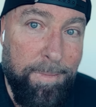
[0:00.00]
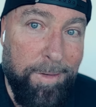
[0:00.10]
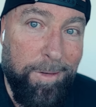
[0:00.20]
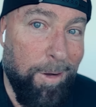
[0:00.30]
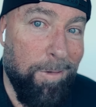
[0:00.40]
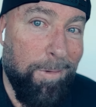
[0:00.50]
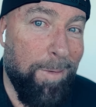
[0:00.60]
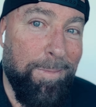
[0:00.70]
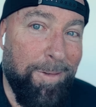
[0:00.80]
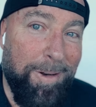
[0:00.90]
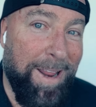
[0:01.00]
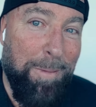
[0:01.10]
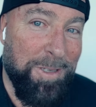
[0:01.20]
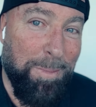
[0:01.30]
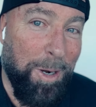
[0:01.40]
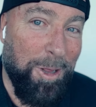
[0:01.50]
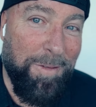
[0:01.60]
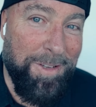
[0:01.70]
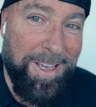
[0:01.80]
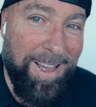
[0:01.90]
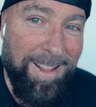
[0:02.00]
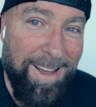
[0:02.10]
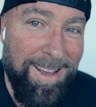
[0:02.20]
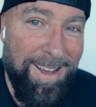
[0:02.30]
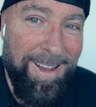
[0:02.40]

And so one, one day was a bottle of tequila.